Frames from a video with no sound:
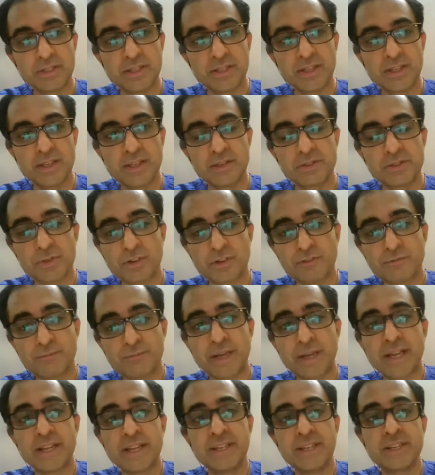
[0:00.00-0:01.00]
the sort of
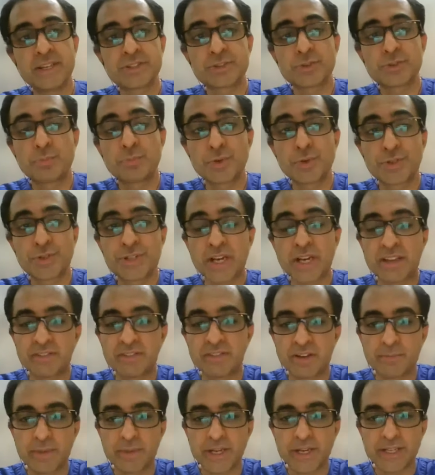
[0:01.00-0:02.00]
pioneers to push
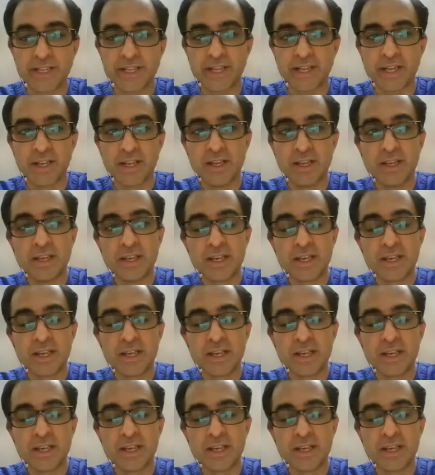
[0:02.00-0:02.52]
ivermectin.